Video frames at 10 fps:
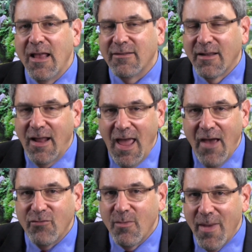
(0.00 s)
it's going to
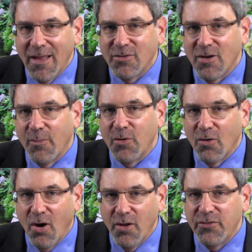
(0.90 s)
have to match up.
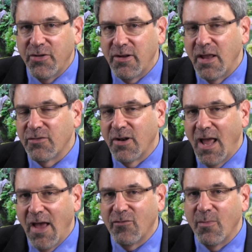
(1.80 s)
Your onset date is
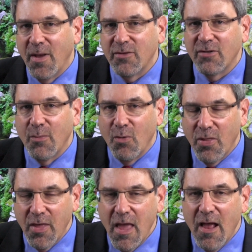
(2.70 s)
going to have to match up
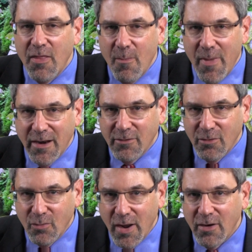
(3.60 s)
with the
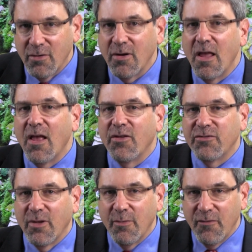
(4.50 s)
medical record,
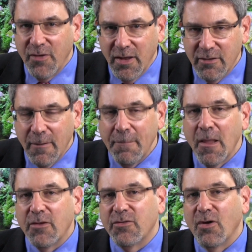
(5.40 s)
some event.
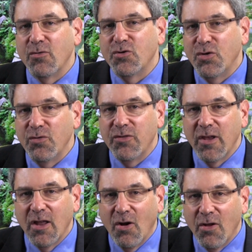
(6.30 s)
So
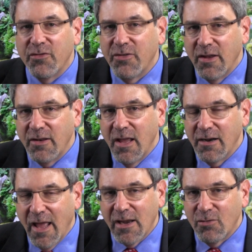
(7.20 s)
choosing an onset
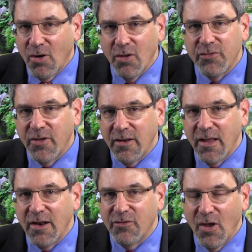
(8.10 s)
date, an accurate onset
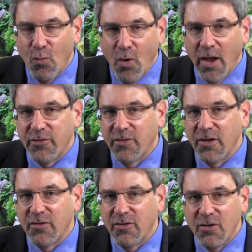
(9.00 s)
date, is a wise
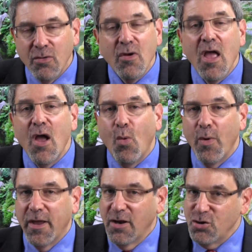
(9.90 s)
thing to do.
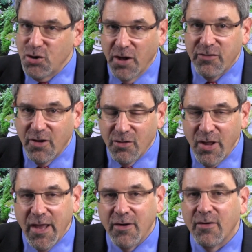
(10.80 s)
We can adjust it
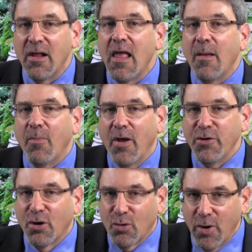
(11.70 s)
later,
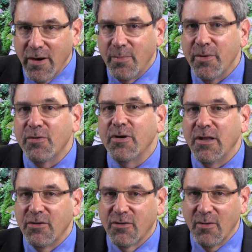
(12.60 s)
but your
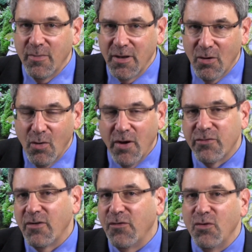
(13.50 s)
credibility is going to be in question.
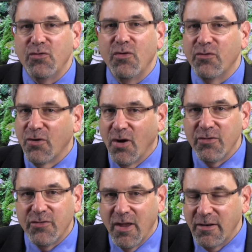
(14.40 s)
If you choose an
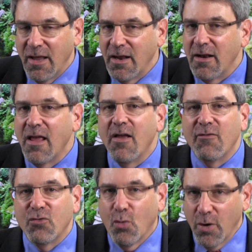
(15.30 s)
onset date
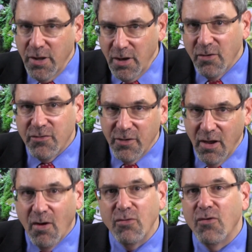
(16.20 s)
20 years
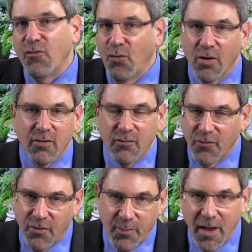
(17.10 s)
ago and you've worked
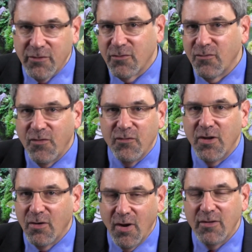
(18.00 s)
for the past
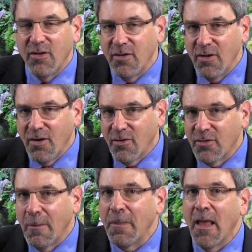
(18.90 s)
15 or 18
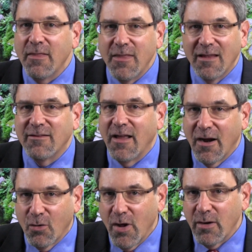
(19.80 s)
years, that's
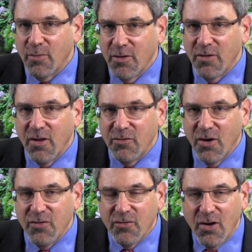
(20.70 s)
not credible. And the
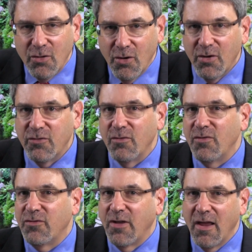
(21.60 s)
judge is going to look at you
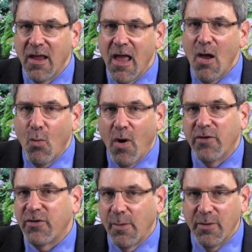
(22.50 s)
and say,
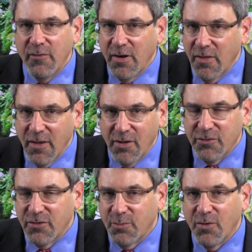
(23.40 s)
why should I believe anything
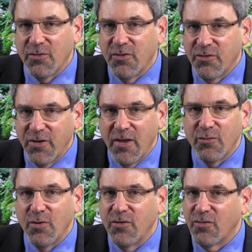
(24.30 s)
else this person
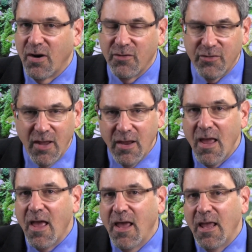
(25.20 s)
says when he's trying to
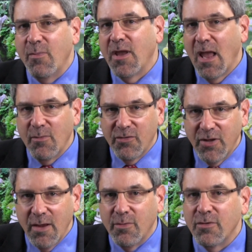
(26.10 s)
say he became
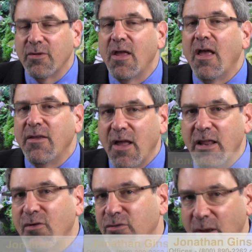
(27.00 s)
disabled,
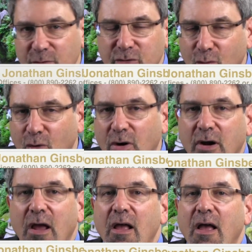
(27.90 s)
yet he was able to
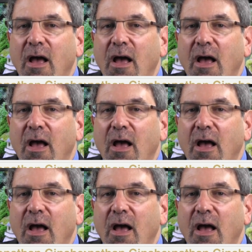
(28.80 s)
work